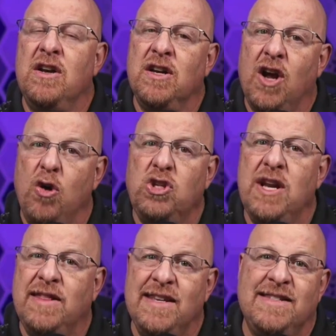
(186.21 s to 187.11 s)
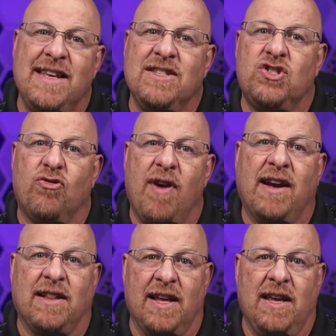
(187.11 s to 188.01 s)
negotiate these things
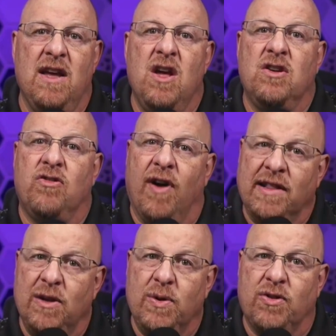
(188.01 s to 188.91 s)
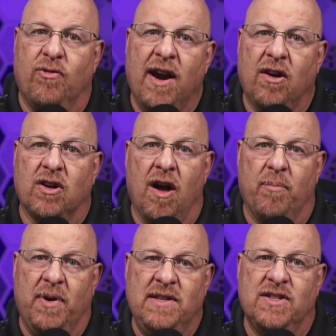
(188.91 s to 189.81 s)
directly with the record
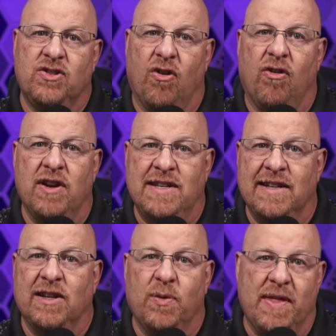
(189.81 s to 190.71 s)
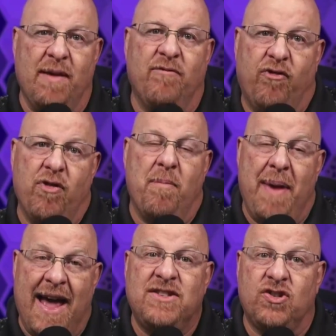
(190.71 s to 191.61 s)
company, since you're already dealing with them for the
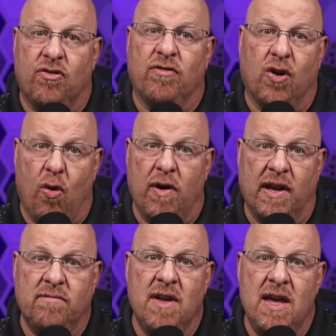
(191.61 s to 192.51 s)
master recording.